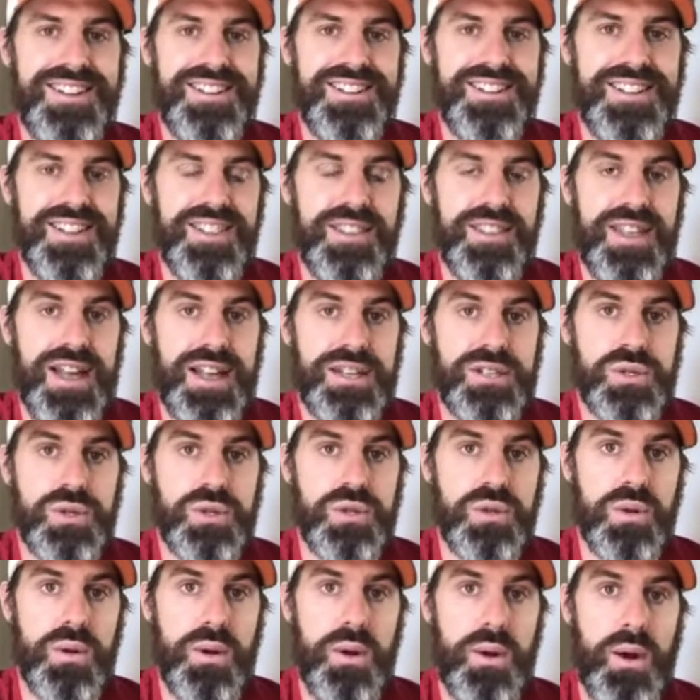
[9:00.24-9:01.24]

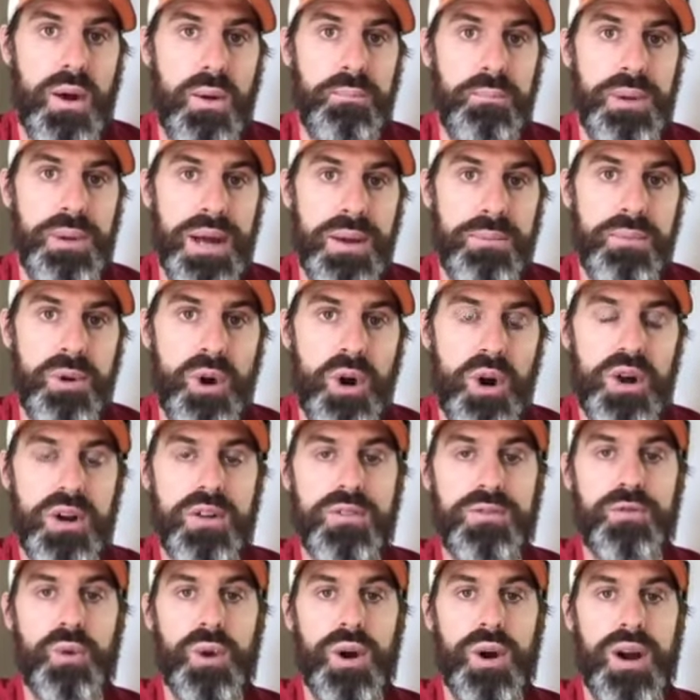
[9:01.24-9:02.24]
that's a big part
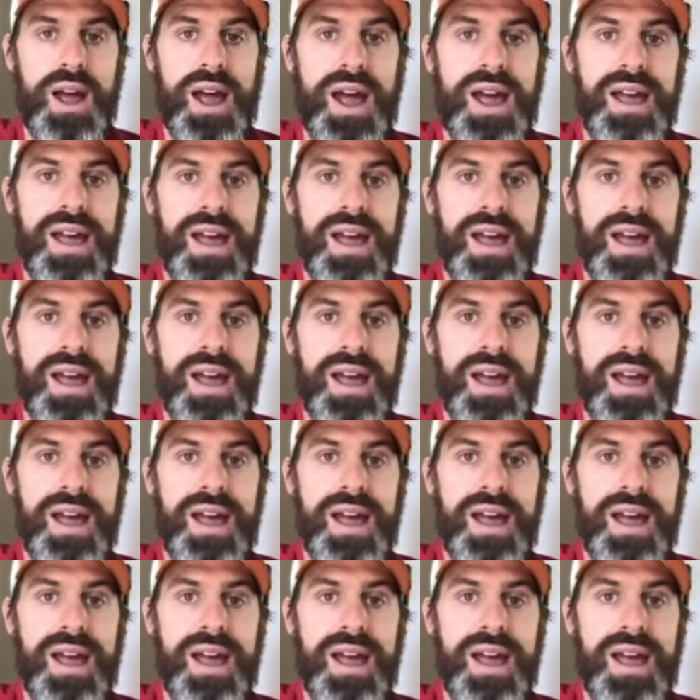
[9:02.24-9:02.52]
of what I